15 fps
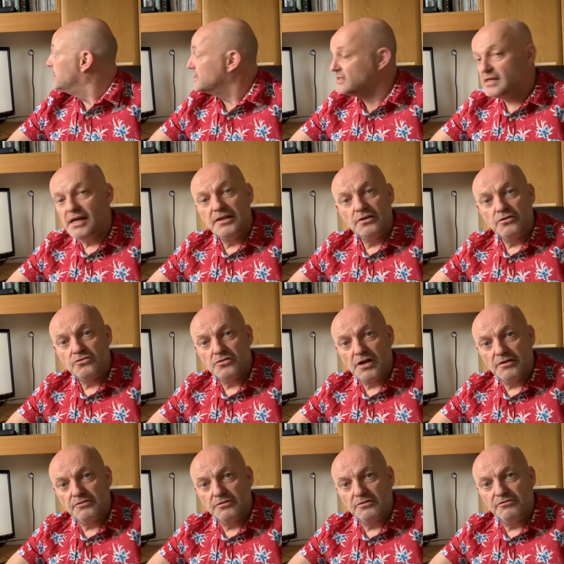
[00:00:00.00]
10
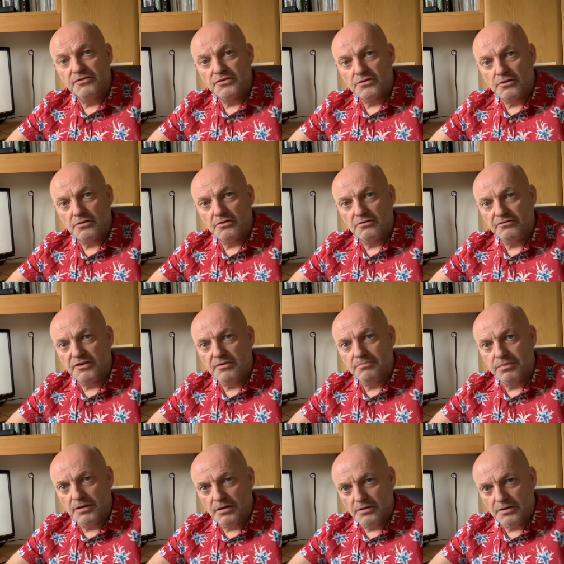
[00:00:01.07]
travel photography
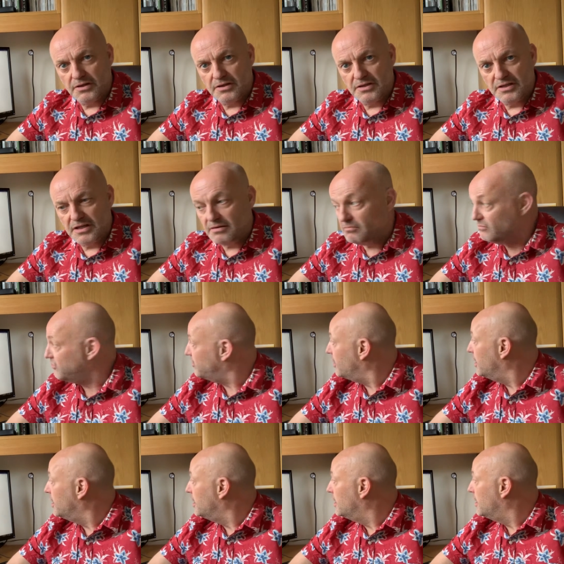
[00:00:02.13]
blog tips
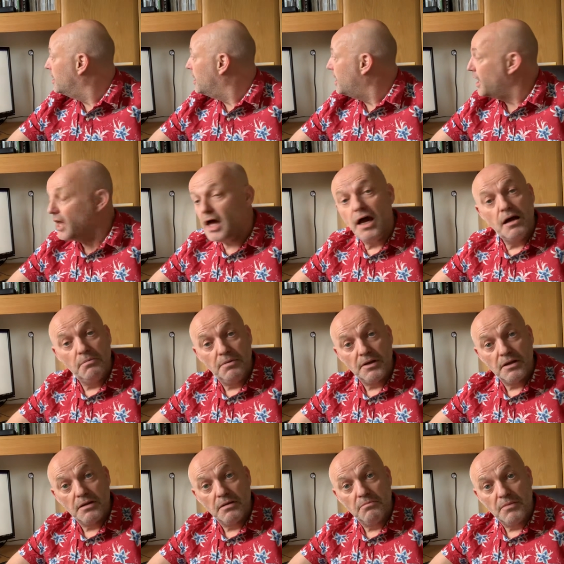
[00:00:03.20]

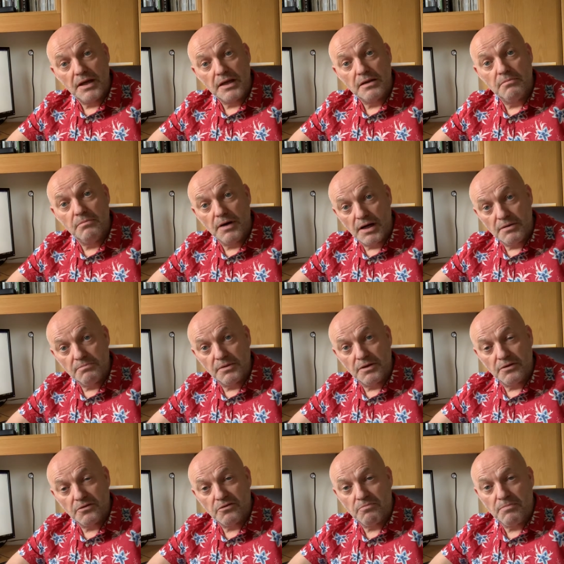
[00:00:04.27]
helping make my
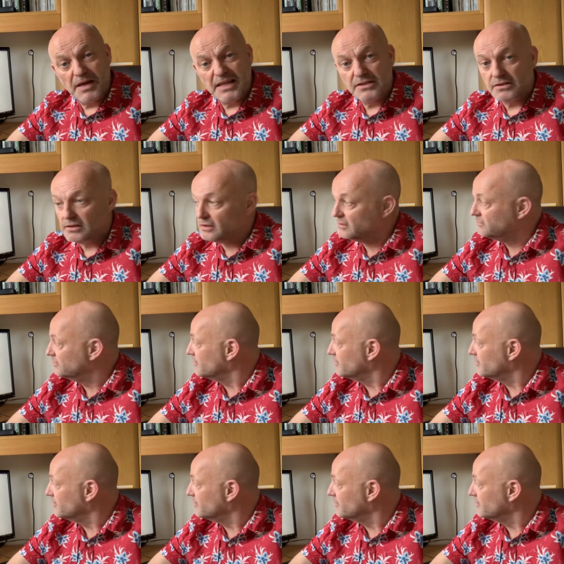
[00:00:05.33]
blogs better.